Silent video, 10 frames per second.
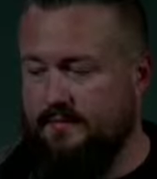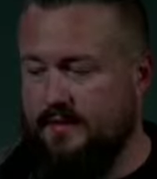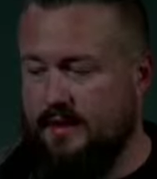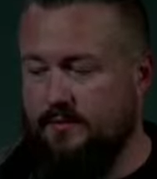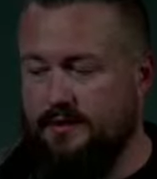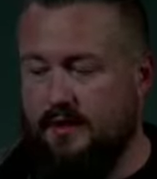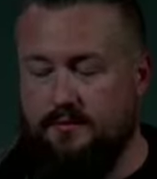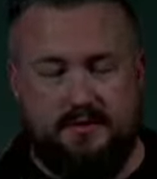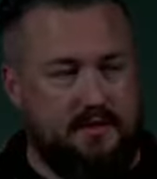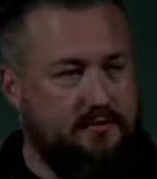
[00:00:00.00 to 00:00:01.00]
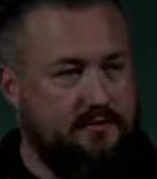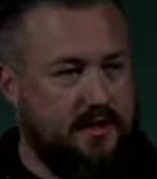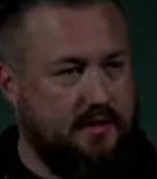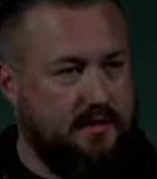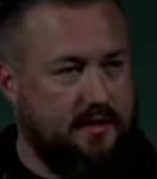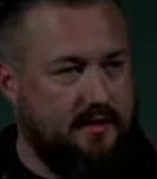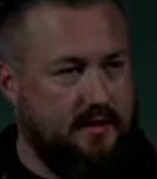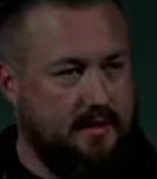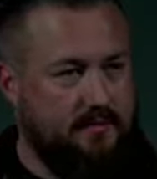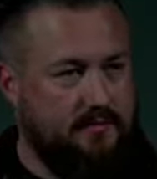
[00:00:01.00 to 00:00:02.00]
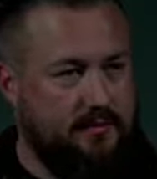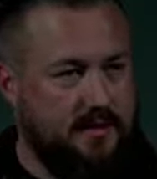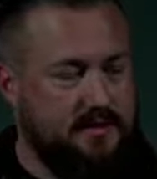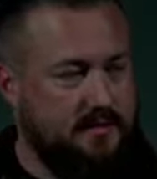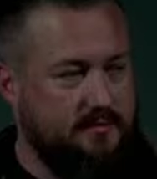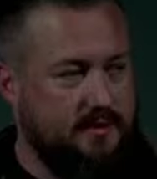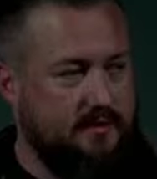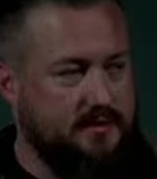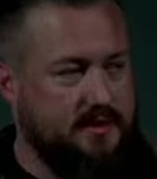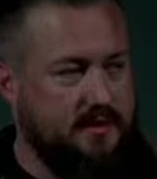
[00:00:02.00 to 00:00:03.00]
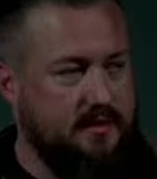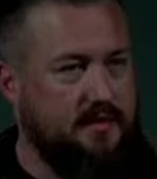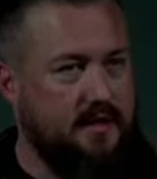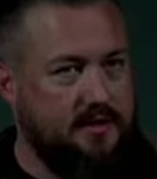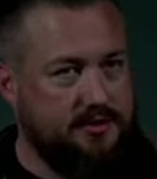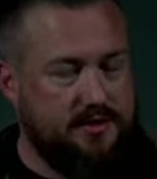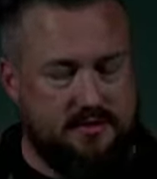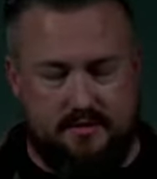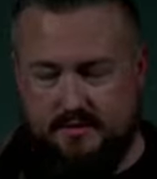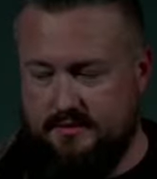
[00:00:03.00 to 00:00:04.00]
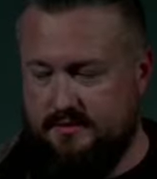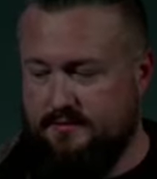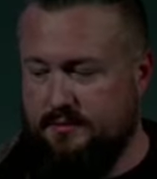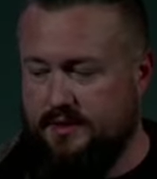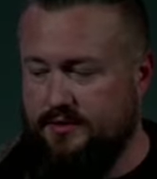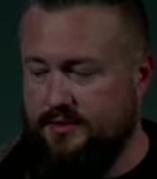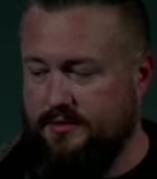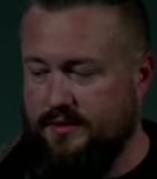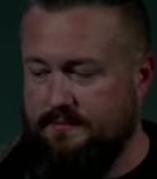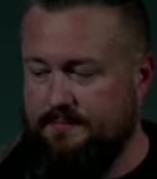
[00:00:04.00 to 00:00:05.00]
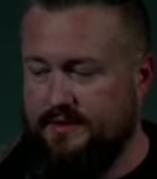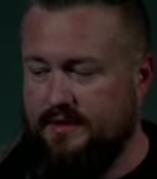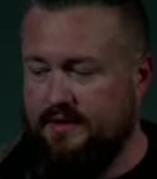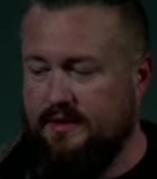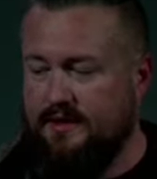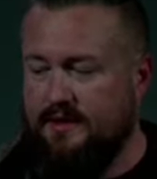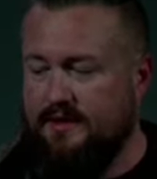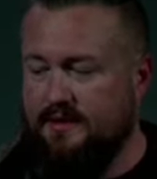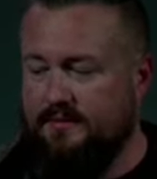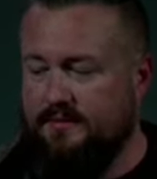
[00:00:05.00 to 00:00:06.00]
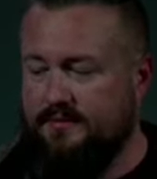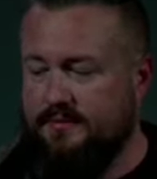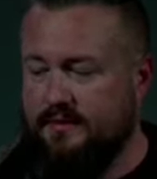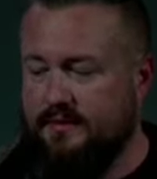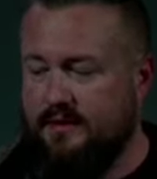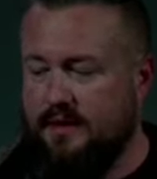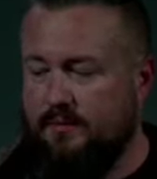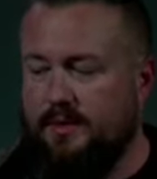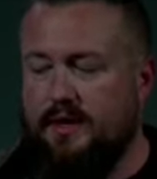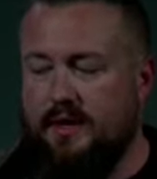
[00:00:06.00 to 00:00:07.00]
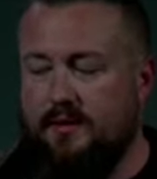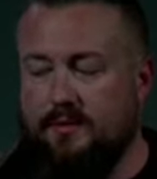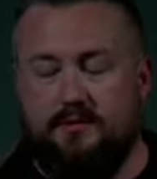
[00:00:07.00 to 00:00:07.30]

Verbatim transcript: I will not receive that hand clap for myself, but I will say, thank you, Jesus, for being who you are. Um, but I will